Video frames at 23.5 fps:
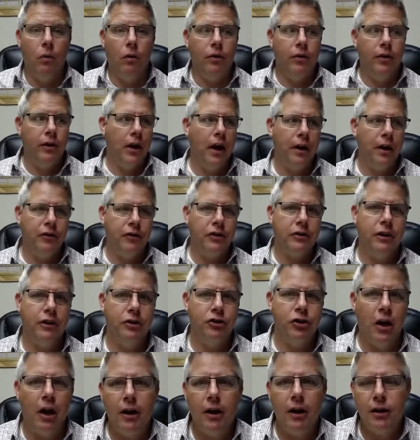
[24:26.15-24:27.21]
then obviously
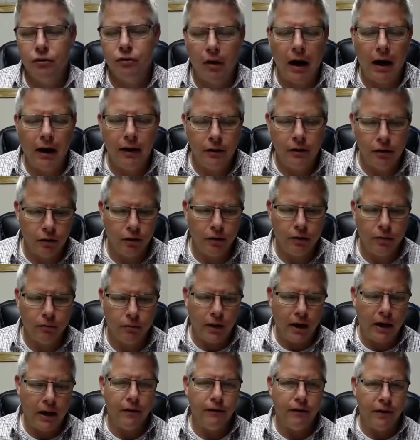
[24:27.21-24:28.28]
John is writing during the
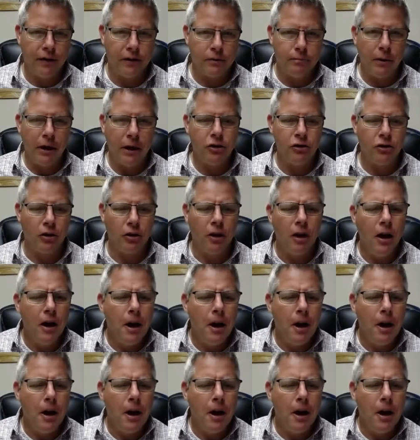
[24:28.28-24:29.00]
reign of Vespasian.